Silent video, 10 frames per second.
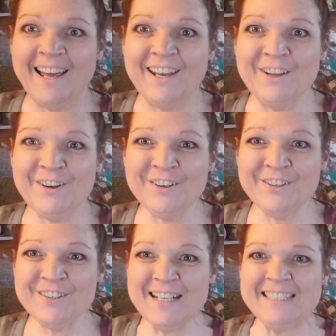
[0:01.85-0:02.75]

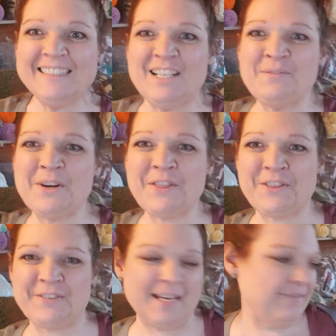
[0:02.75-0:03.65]
Hello, number
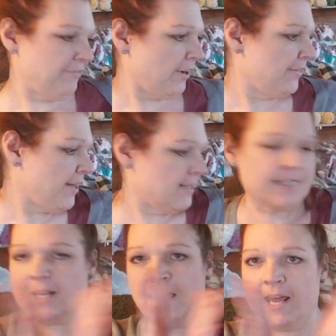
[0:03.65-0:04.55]
three for the
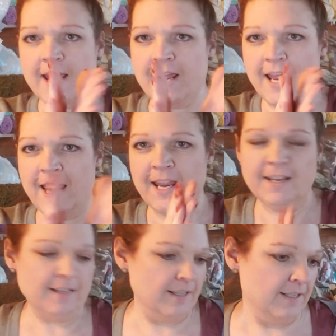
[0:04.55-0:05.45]

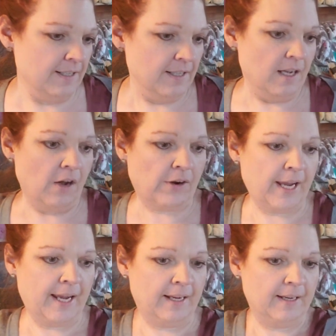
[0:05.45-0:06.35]
day.
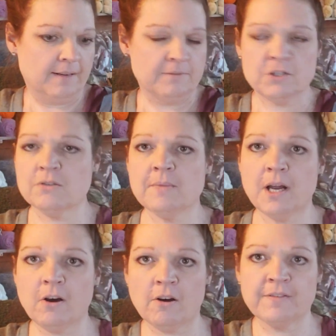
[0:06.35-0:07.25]
Okay, I'm doing
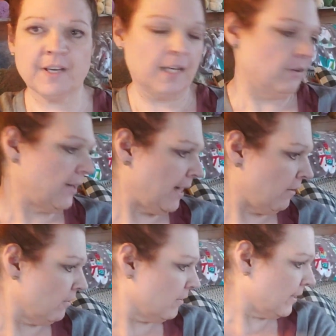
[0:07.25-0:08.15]
my haul video
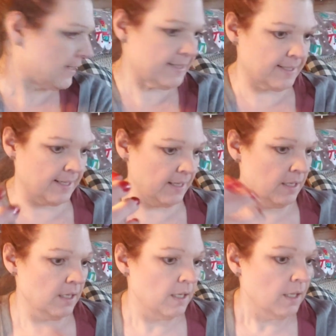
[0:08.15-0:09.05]
now. Let's see.
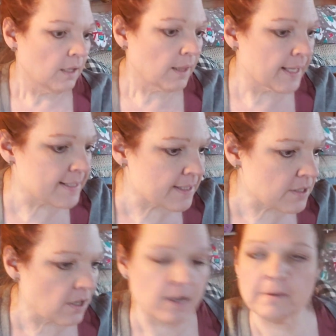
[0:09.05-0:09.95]
Let's
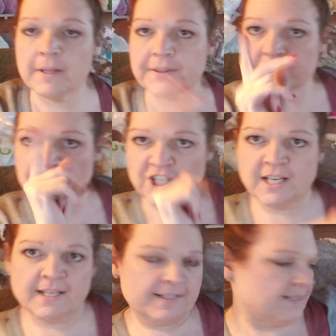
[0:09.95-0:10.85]
start with
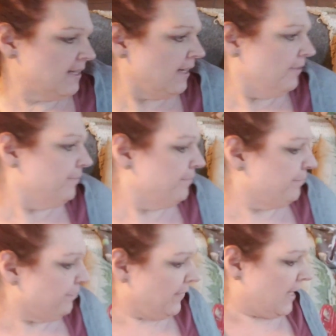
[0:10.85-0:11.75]
GNC.
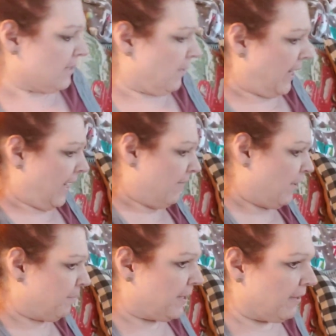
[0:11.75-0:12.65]
That's what I have
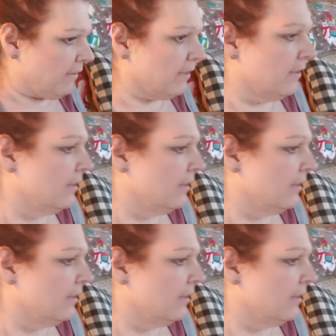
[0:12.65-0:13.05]
up here.